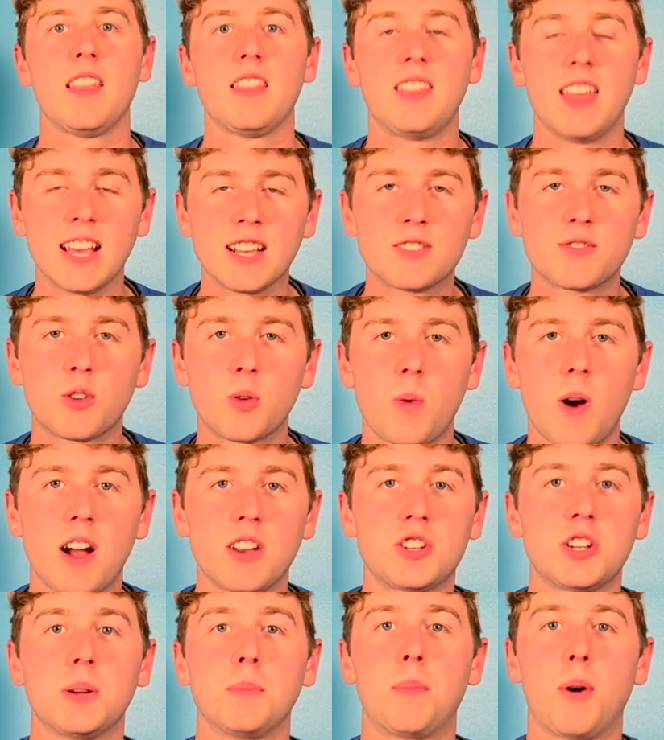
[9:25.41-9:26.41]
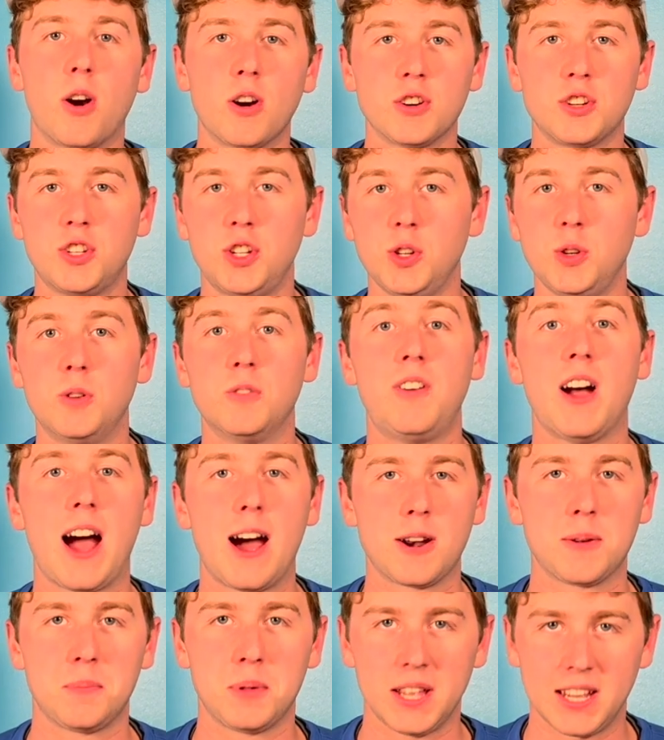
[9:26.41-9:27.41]
Thanks for watching part 2 of
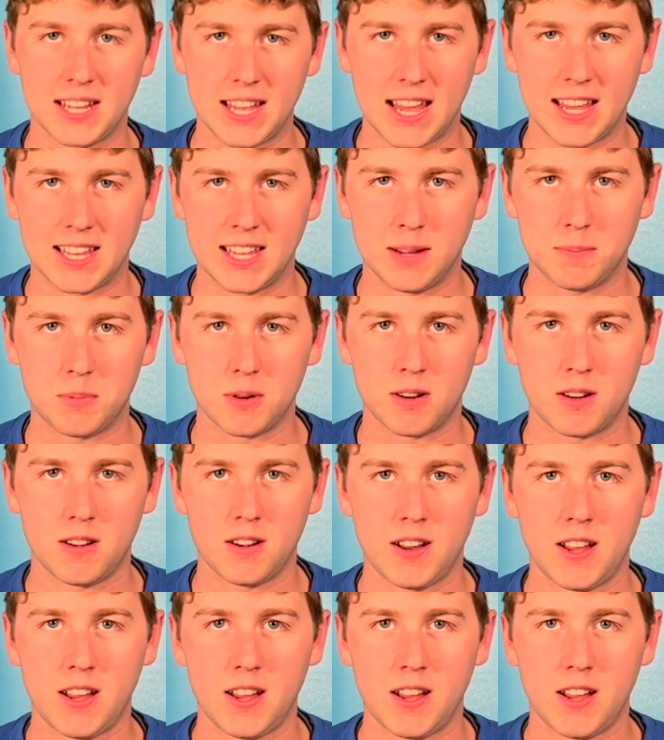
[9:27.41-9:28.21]
How to Play Gatekeeper.